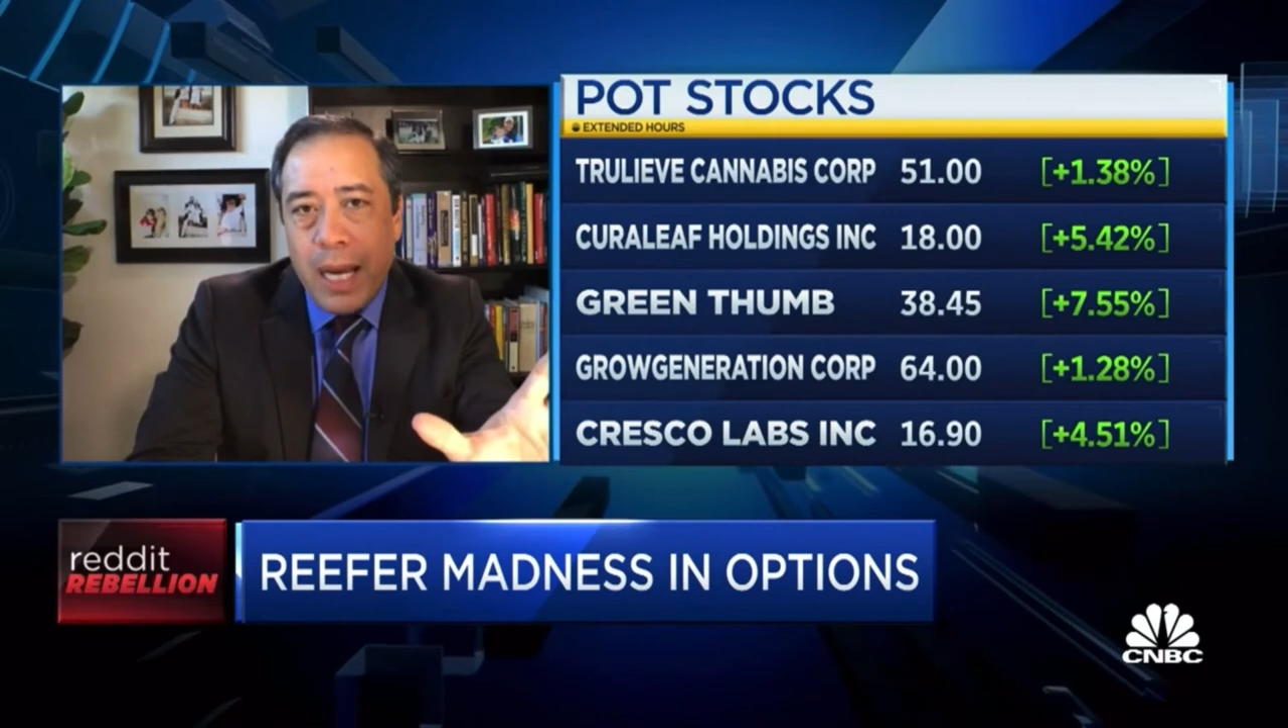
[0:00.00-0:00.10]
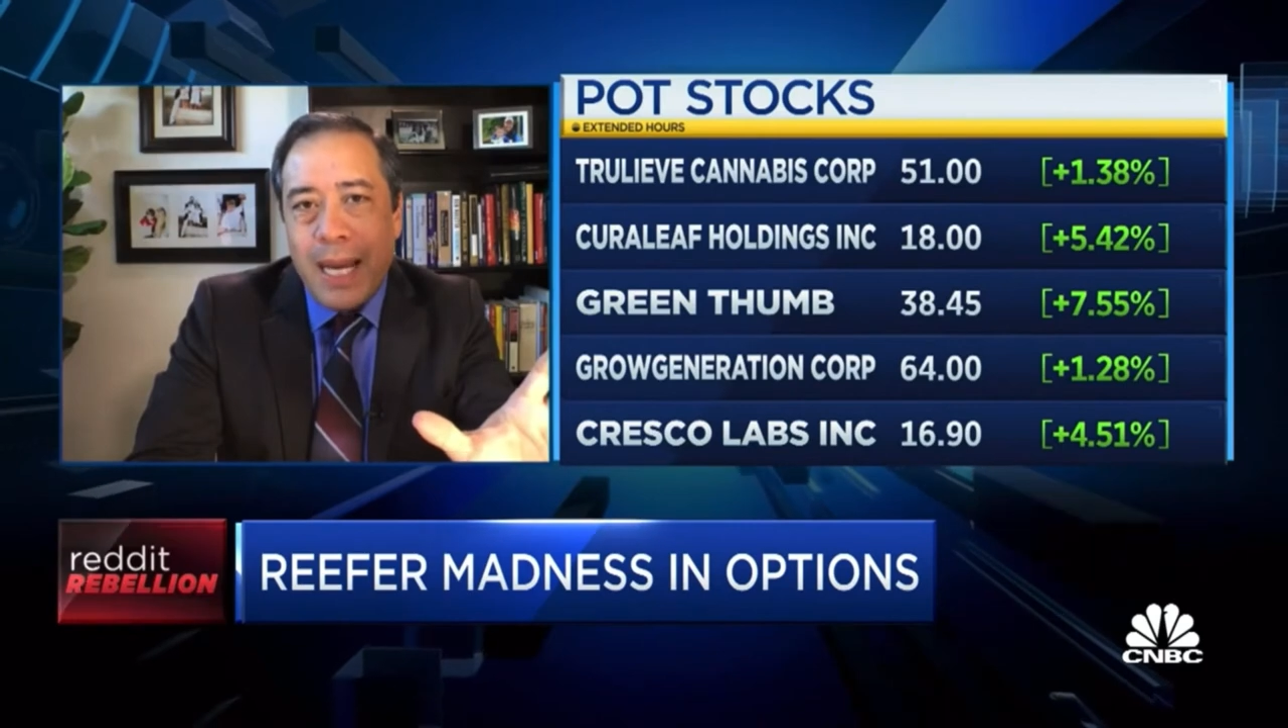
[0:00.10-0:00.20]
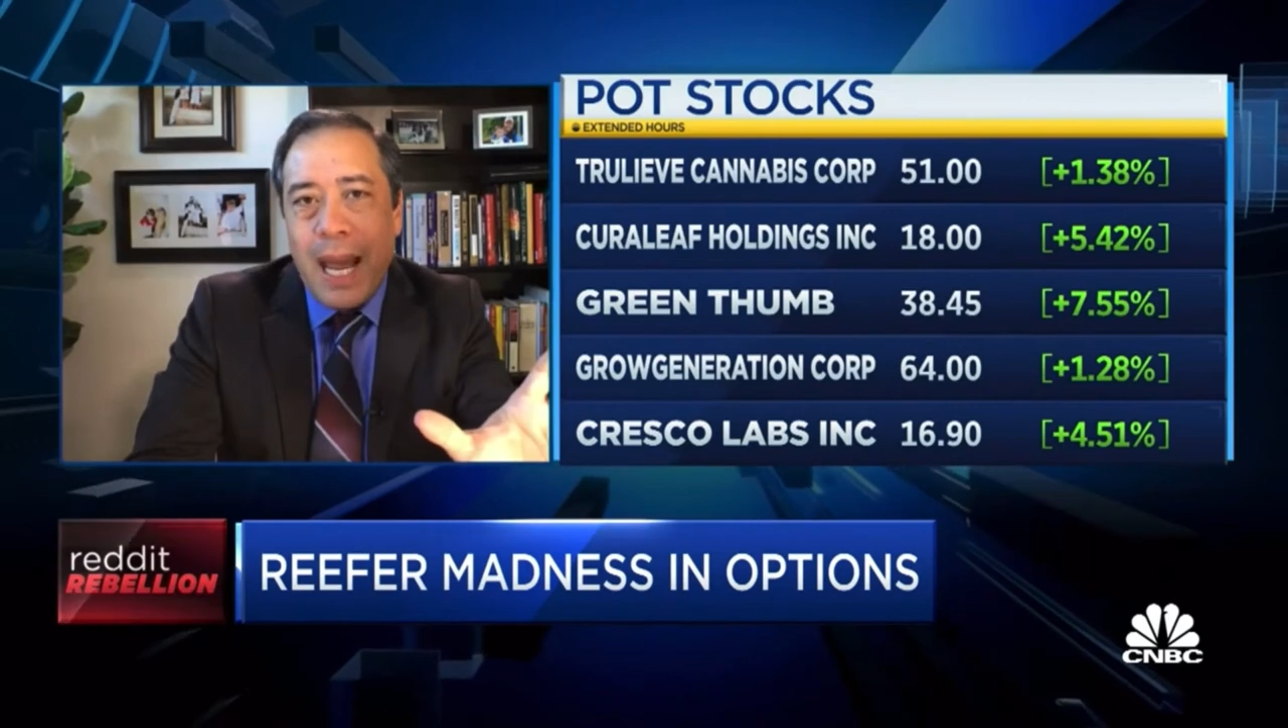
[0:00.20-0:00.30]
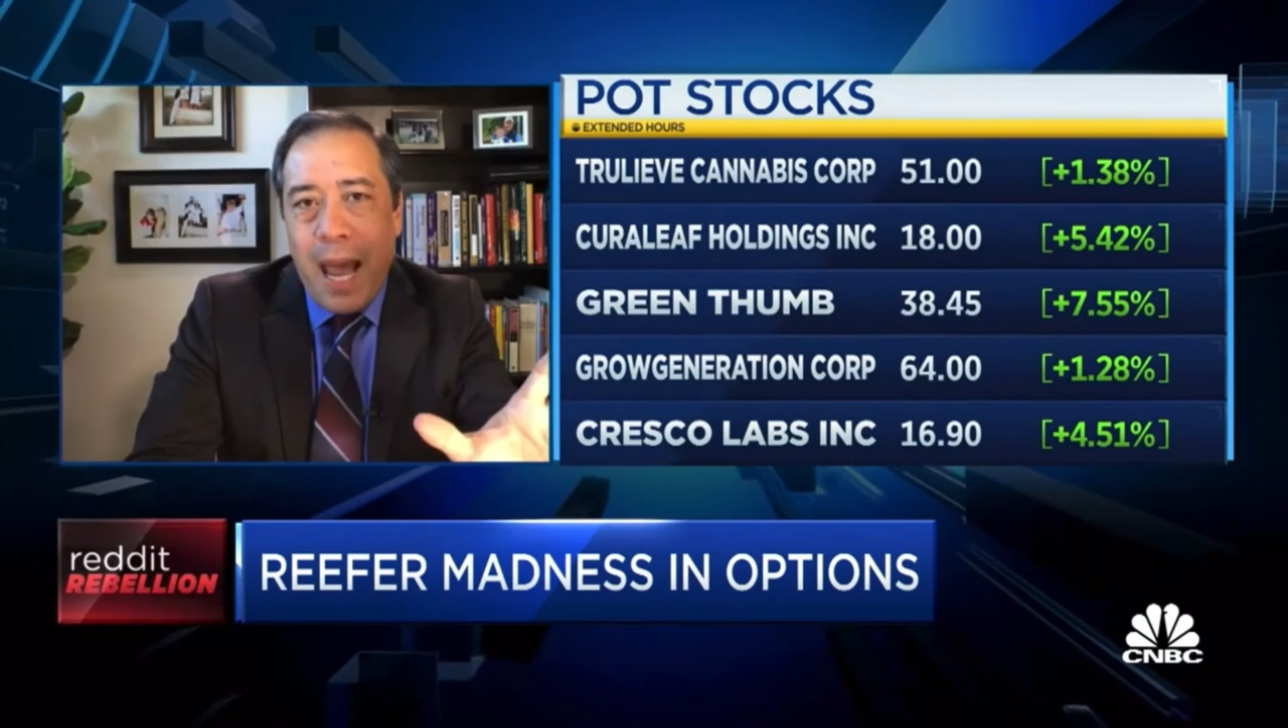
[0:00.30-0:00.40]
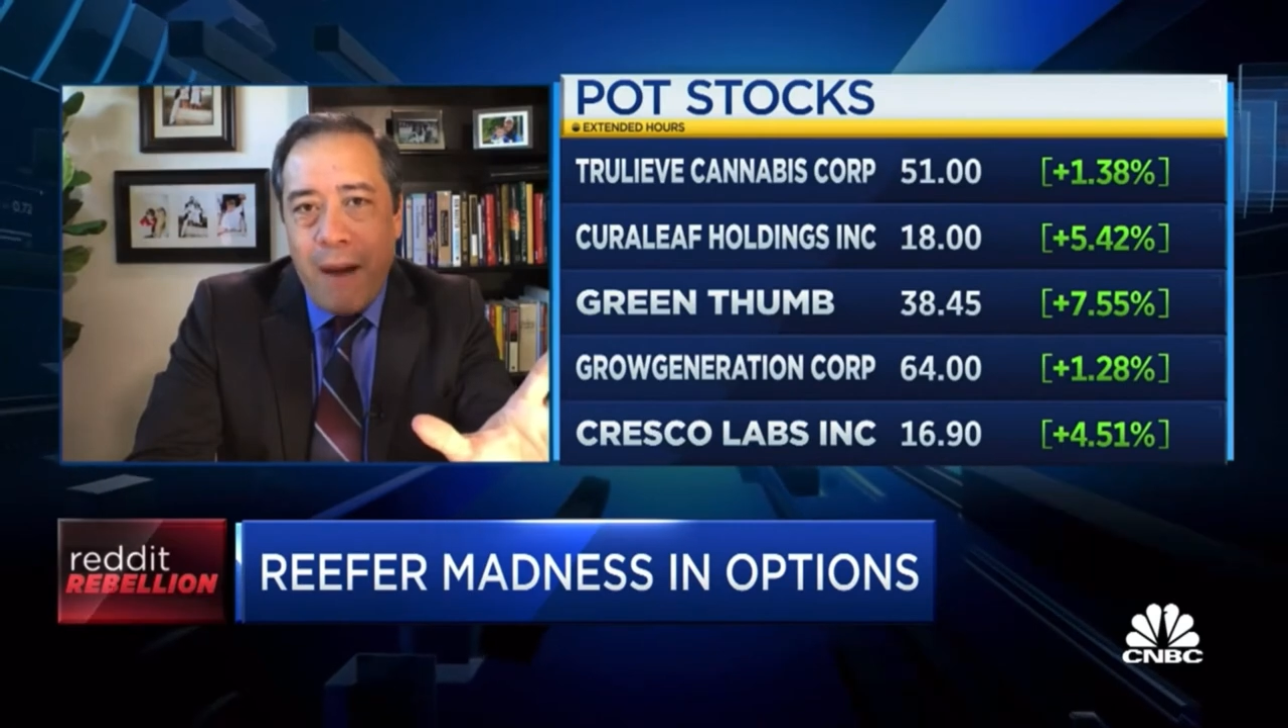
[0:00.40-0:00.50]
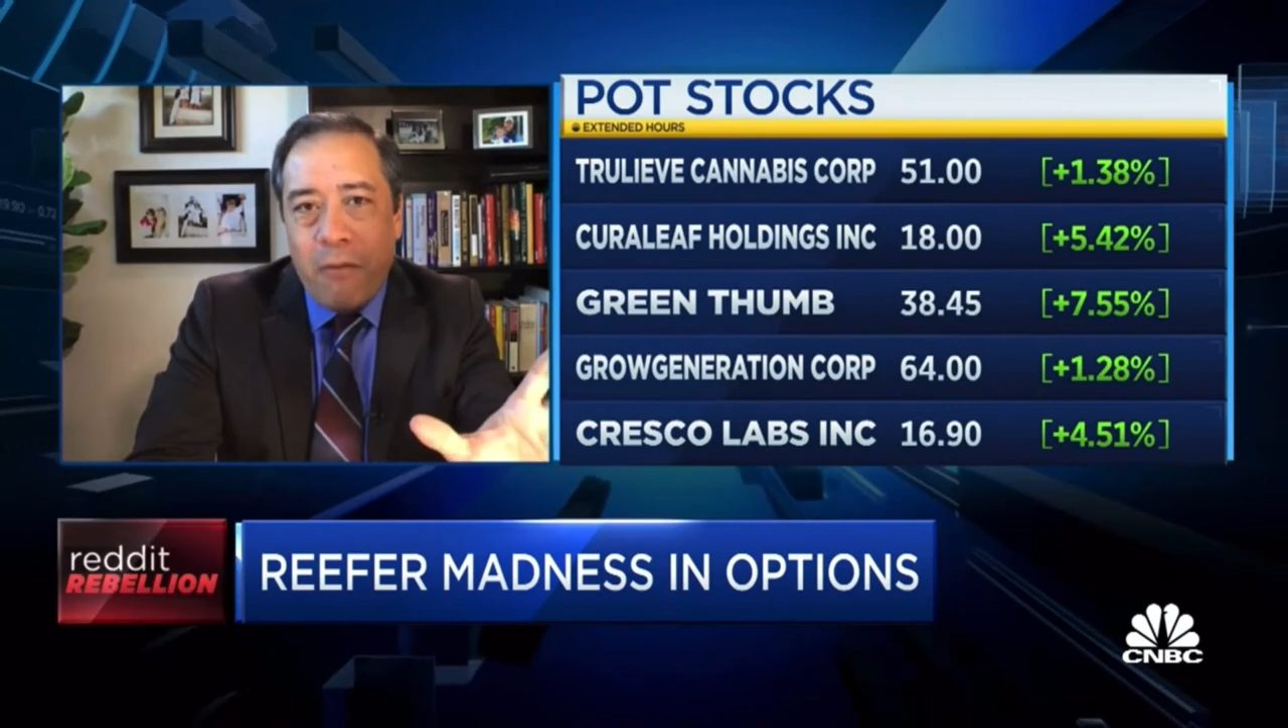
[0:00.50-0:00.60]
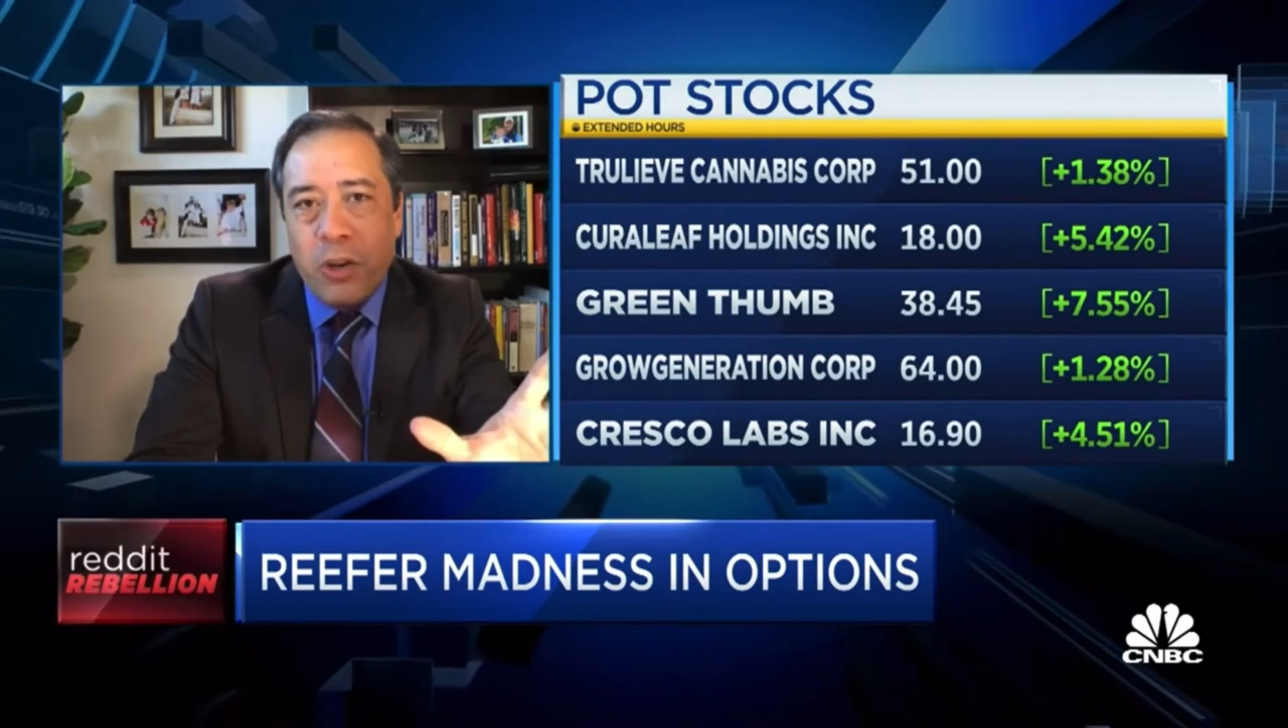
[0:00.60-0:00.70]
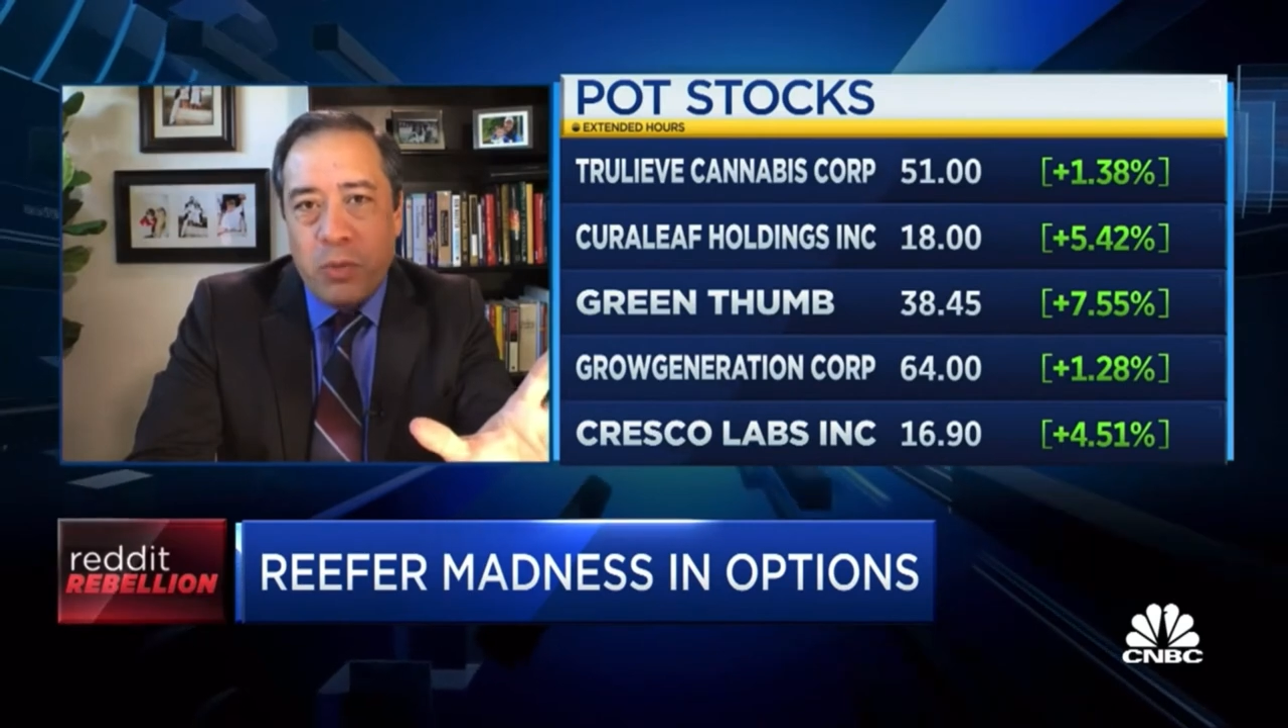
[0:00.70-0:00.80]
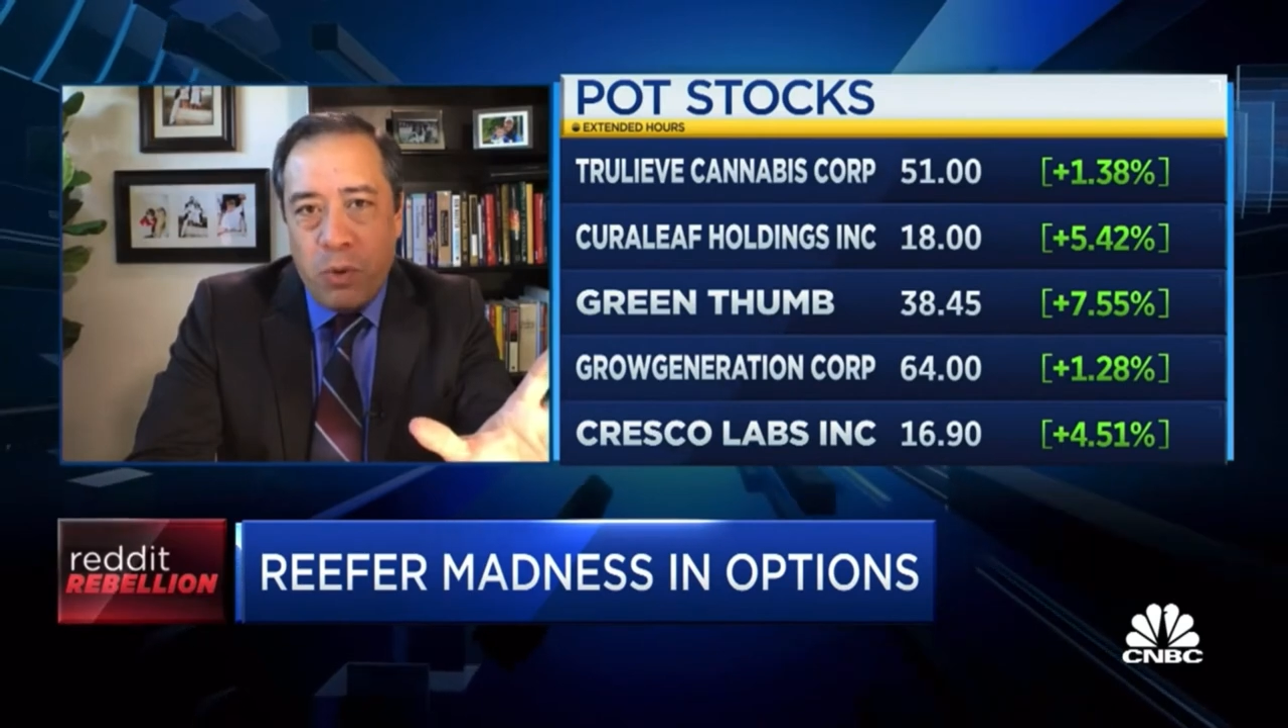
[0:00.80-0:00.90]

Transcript: an average